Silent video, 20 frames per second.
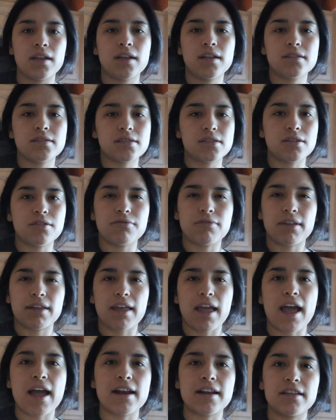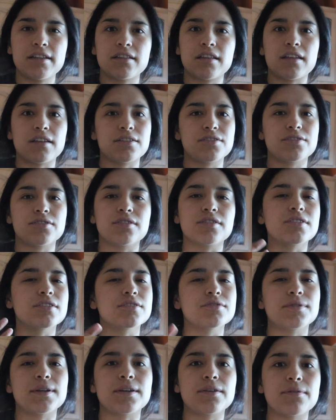Instead of like adding like sugars
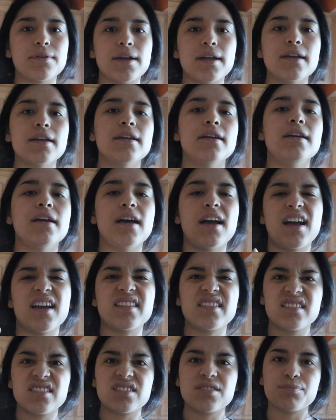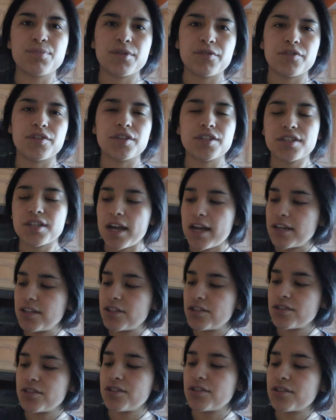right away, I just prefer to add
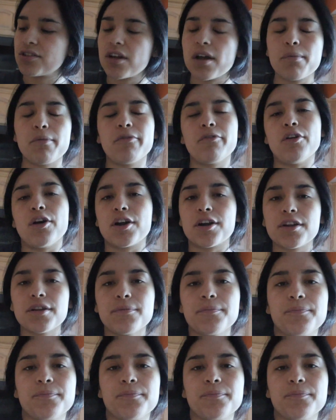just a cup of water.